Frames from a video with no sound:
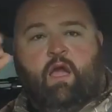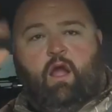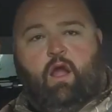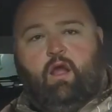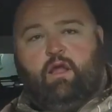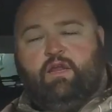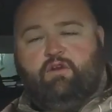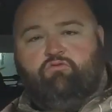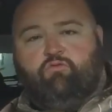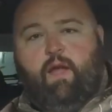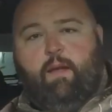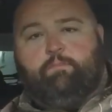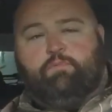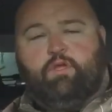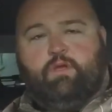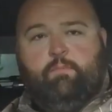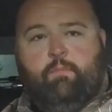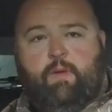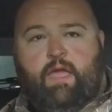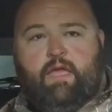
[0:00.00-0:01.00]
I'll get a
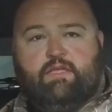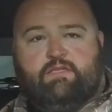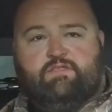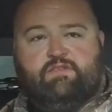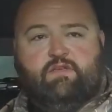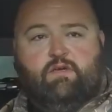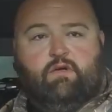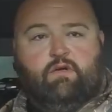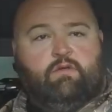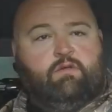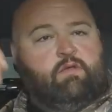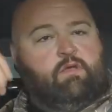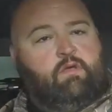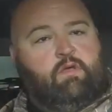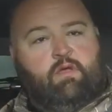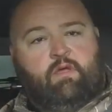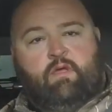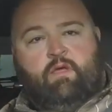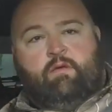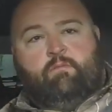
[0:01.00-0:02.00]
replica made. So
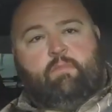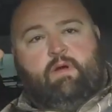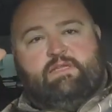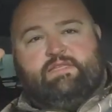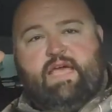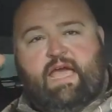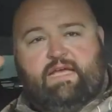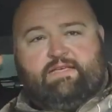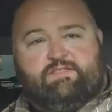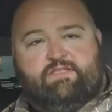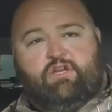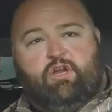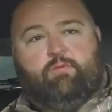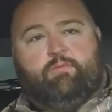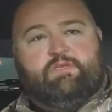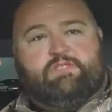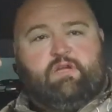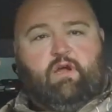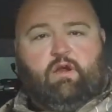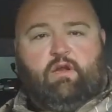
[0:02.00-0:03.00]
the
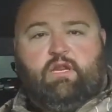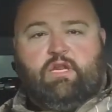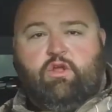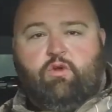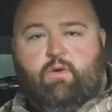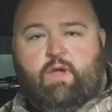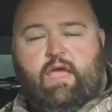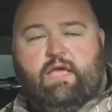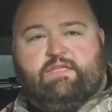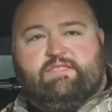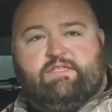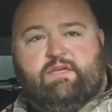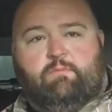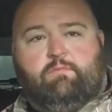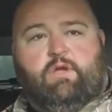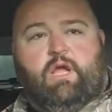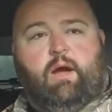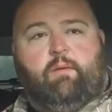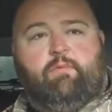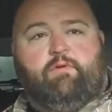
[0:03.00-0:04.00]
taxidermist already knew he had
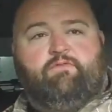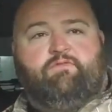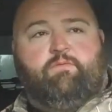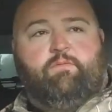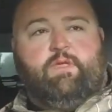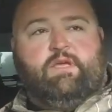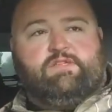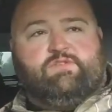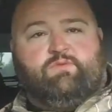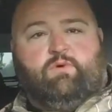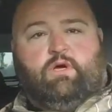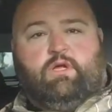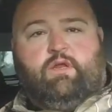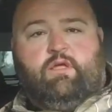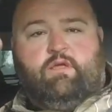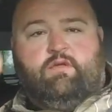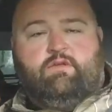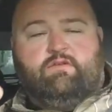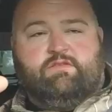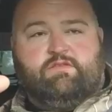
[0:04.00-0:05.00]
something coming from this
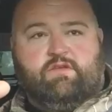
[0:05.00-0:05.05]
one.